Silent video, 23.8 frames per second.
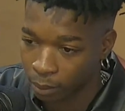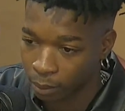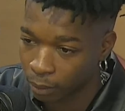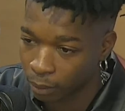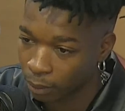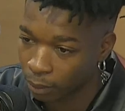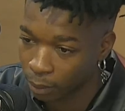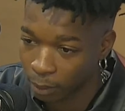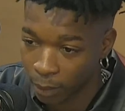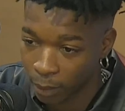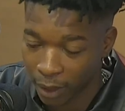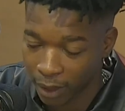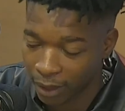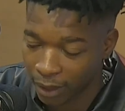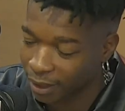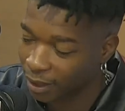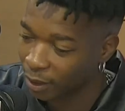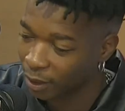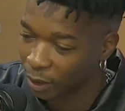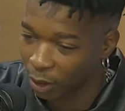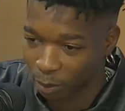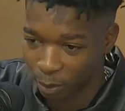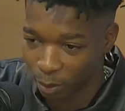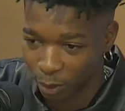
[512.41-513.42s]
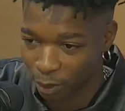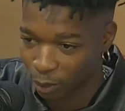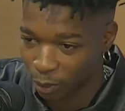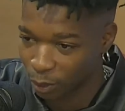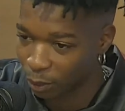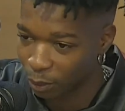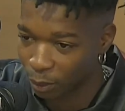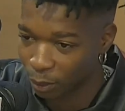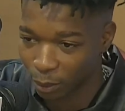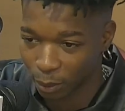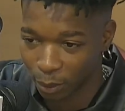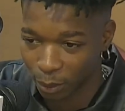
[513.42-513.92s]
Banky
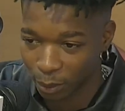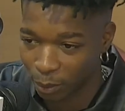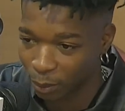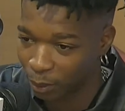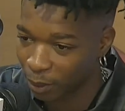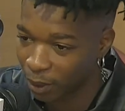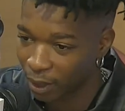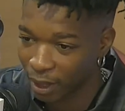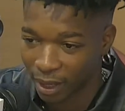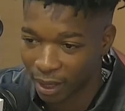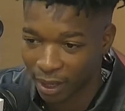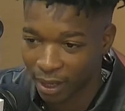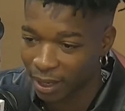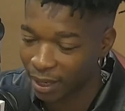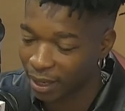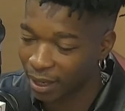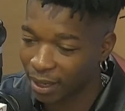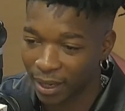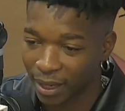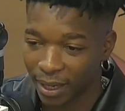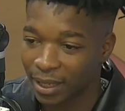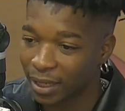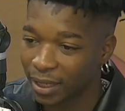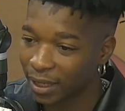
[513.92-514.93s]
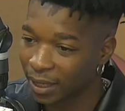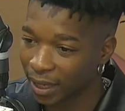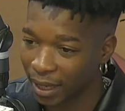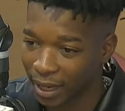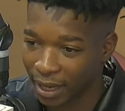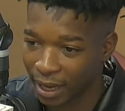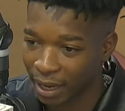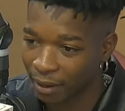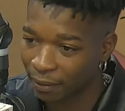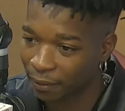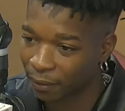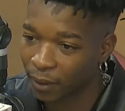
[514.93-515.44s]
W.
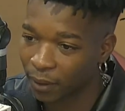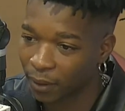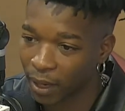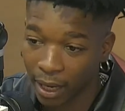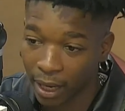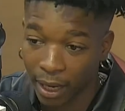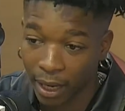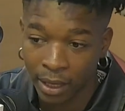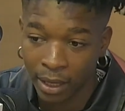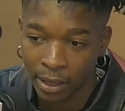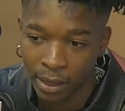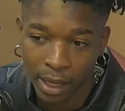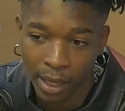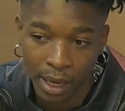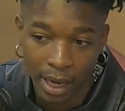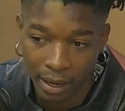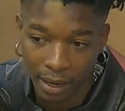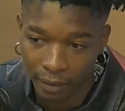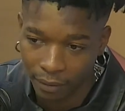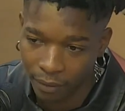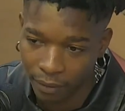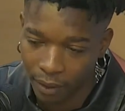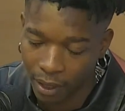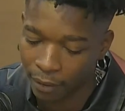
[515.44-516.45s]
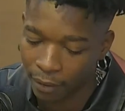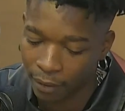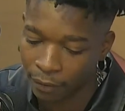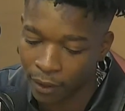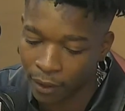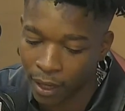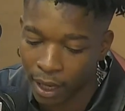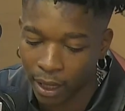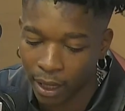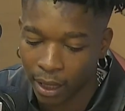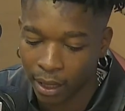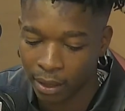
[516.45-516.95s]
I feel like it's I
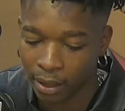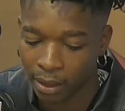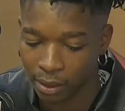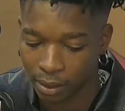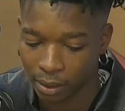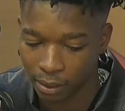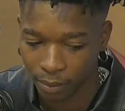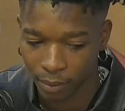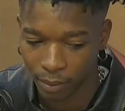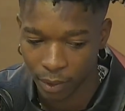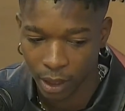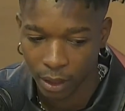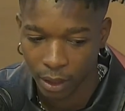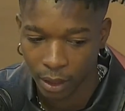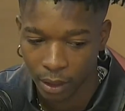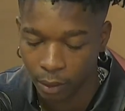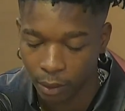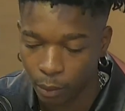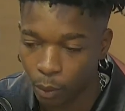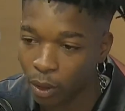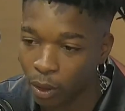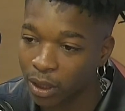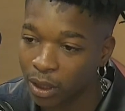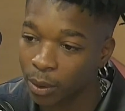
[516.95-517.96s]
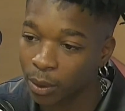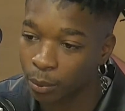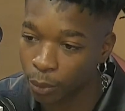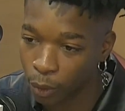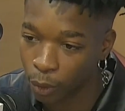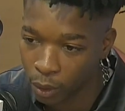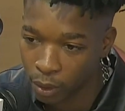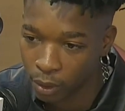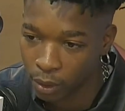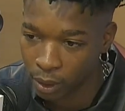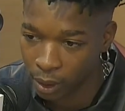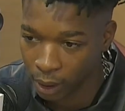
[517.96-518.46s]
feel like it's what they
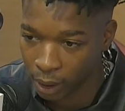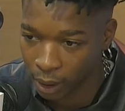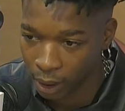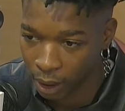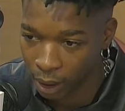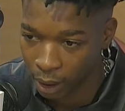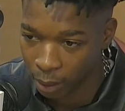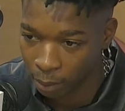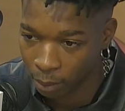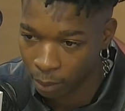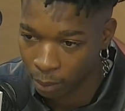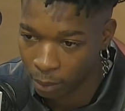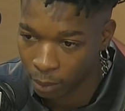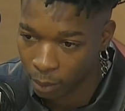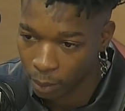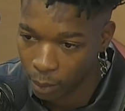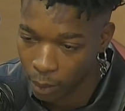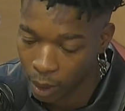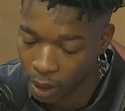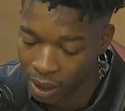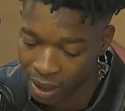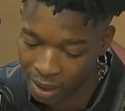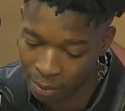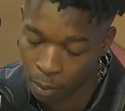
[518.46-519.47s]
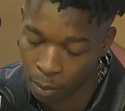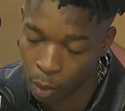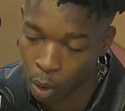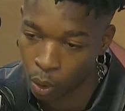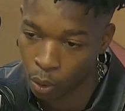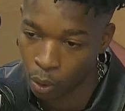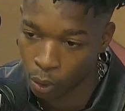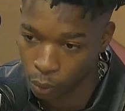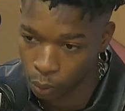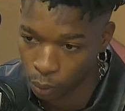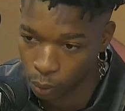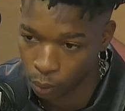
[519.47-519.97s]
brought to the game is
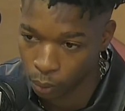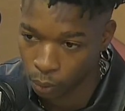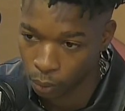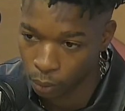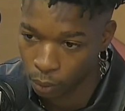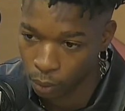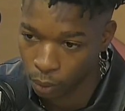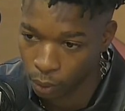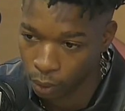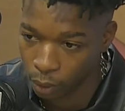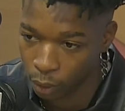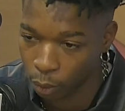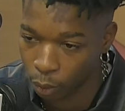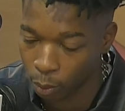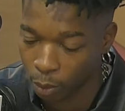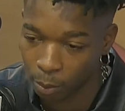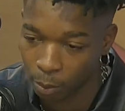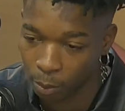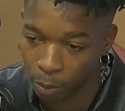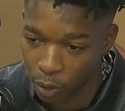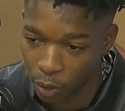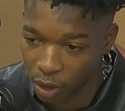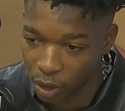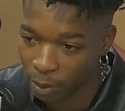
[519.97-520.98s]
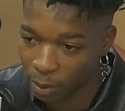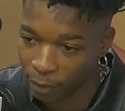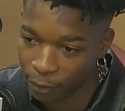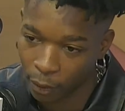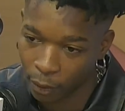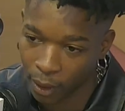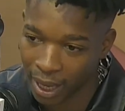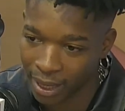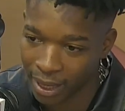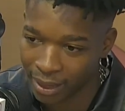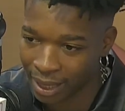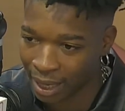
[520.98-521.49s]
more soul. You know, music
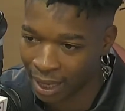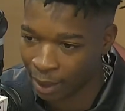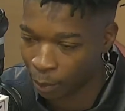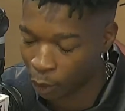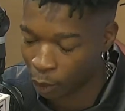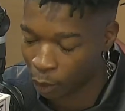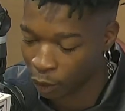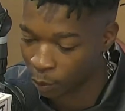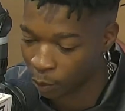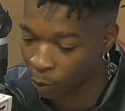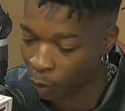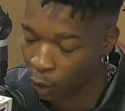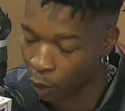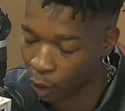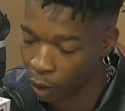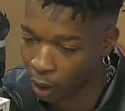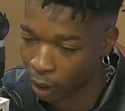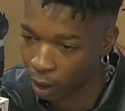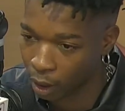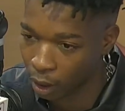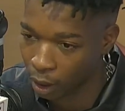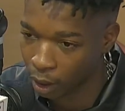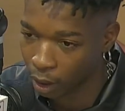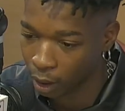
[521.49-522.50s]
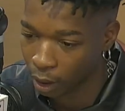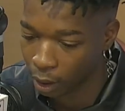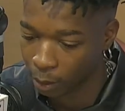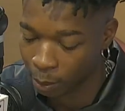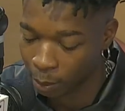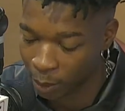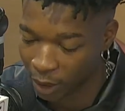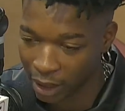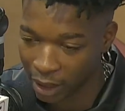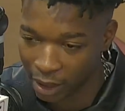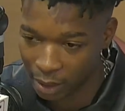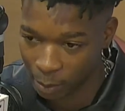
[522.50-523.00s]
before that time was more
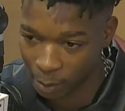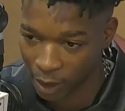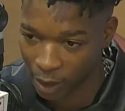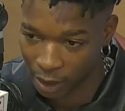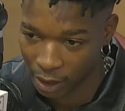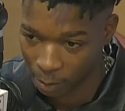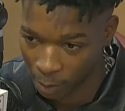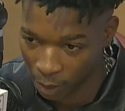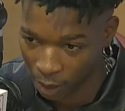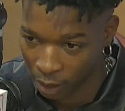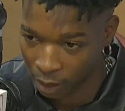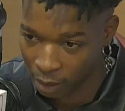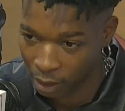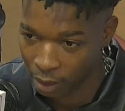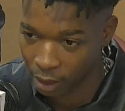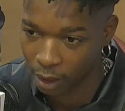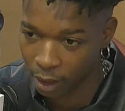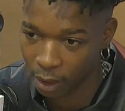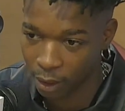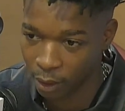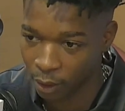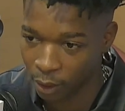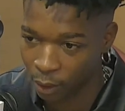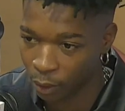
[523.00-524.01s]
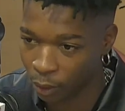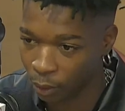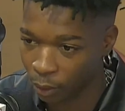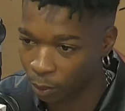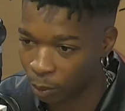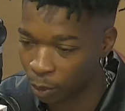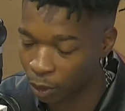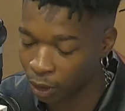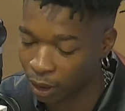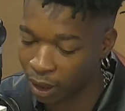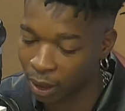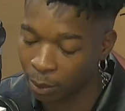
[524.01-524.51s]
beat. You know,
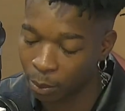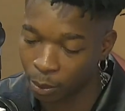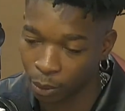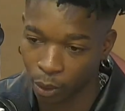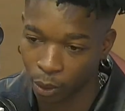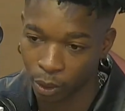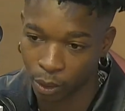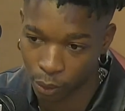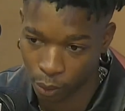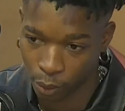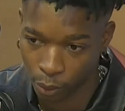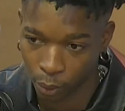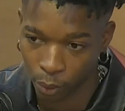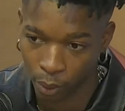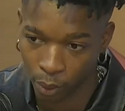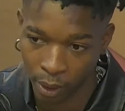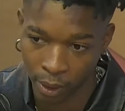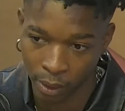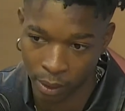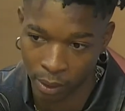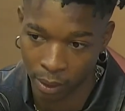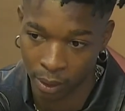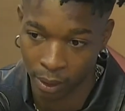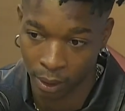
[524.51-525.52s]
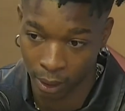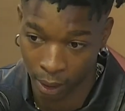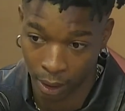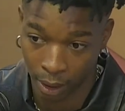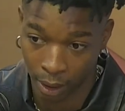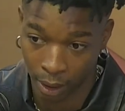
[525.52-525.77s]
but they brought soul into the game.